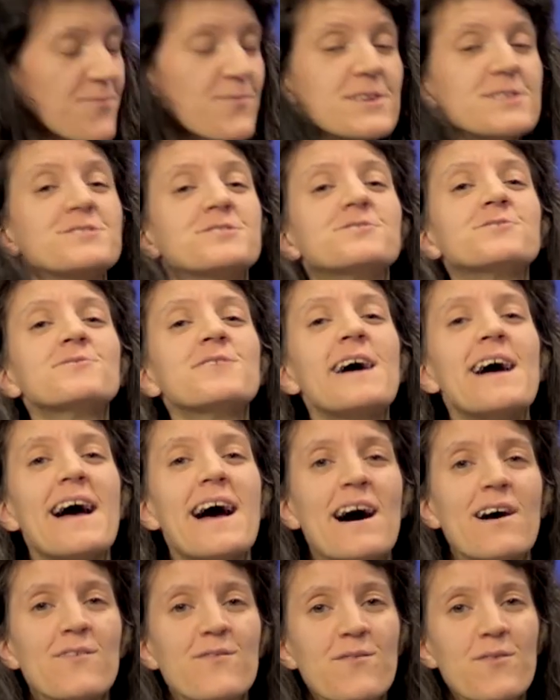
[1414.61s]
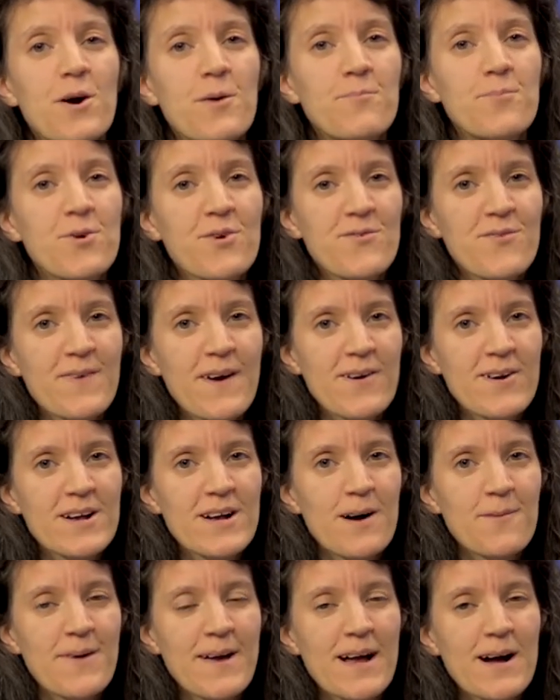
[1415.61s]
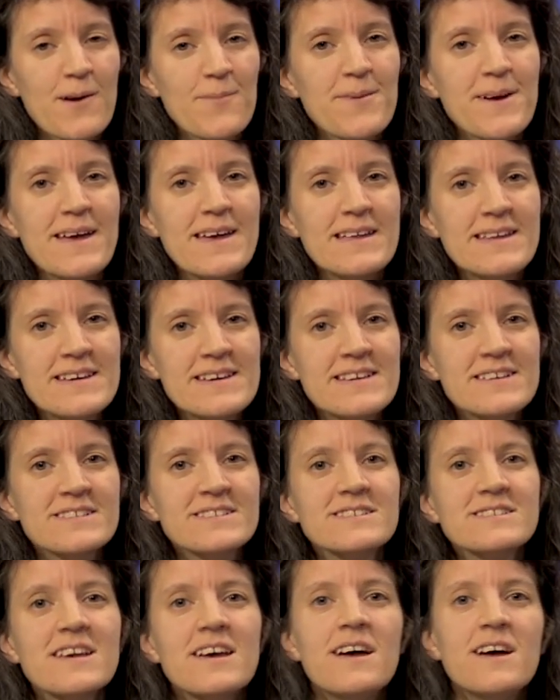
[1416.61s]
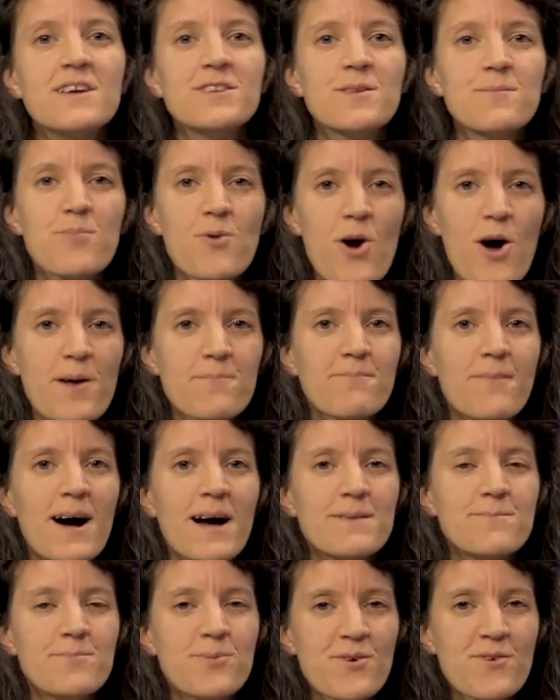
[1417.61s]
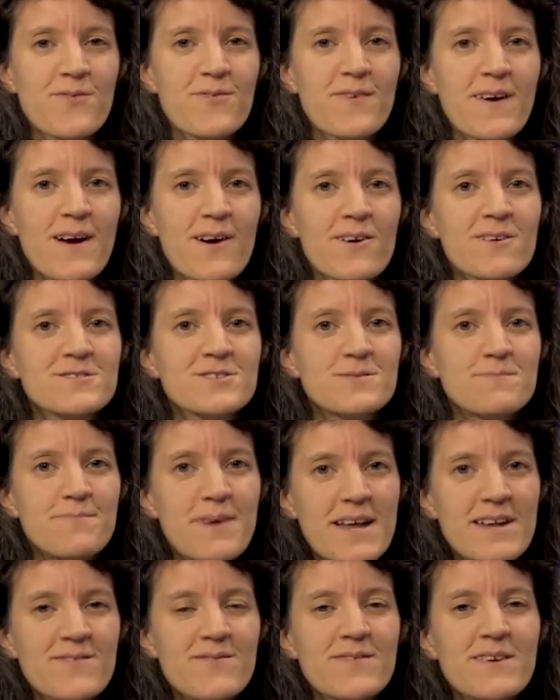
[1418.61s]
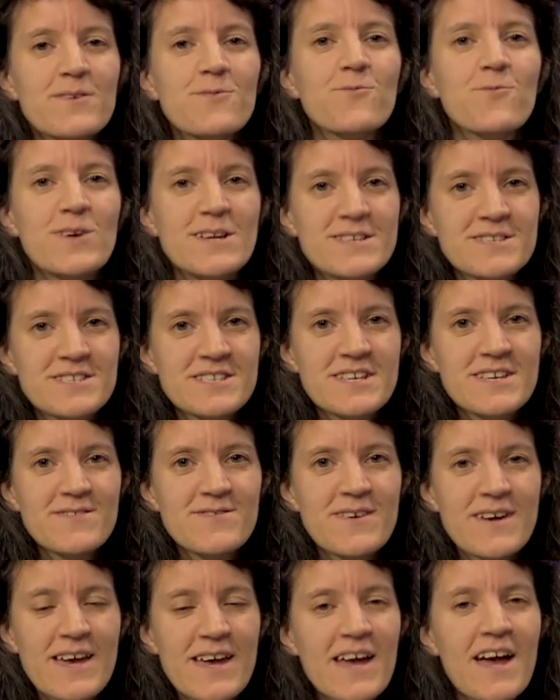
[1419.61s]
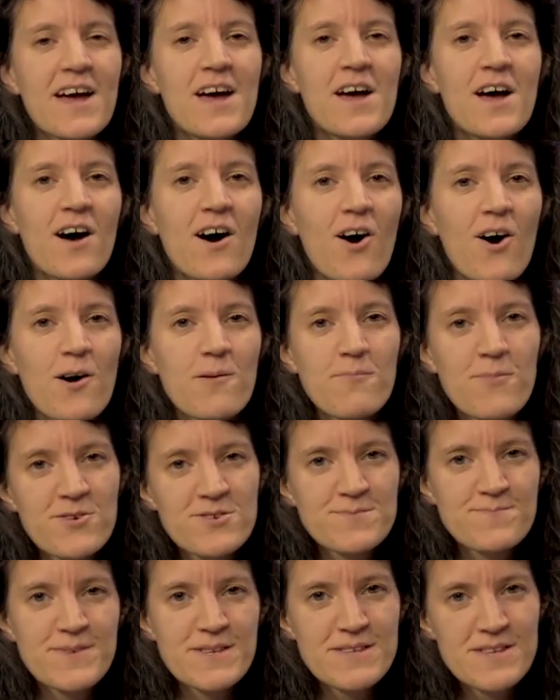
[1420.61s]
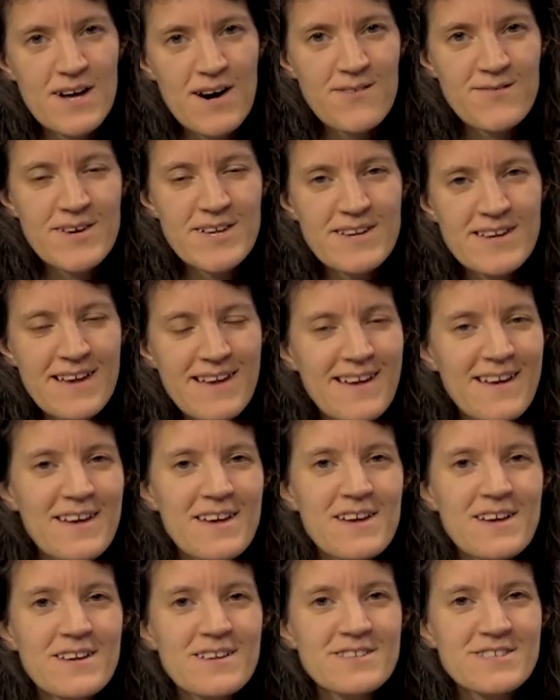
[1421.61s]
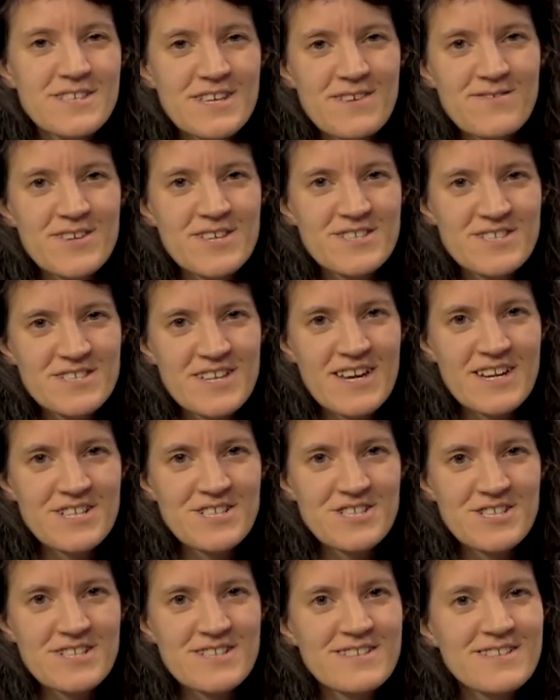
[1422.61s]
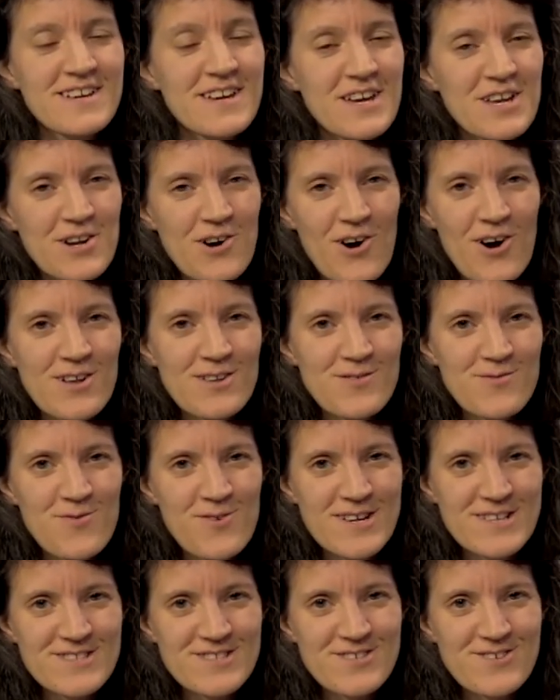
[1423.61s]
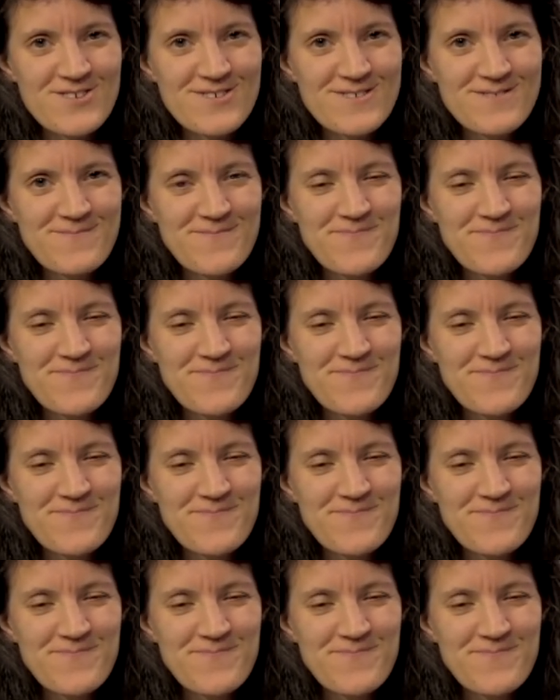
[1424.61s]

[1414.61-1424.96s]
We do have a book fair coming up. It is the Broadmind Book Fair to benefit WIN-TV, our most beloved TV station in all of Windsor.